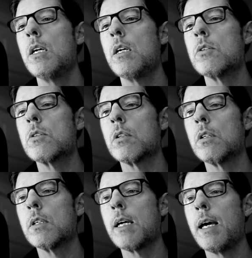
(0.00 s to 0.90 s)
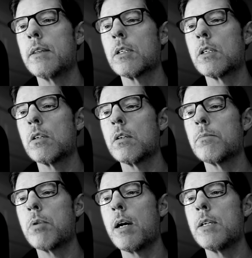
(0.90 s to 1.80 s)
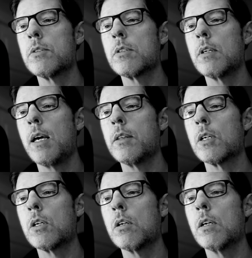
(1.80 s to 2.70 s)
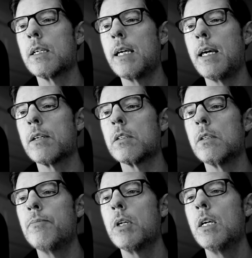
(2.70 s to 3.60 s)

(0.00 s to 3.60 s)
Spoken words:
is to look at the current price and the current candle.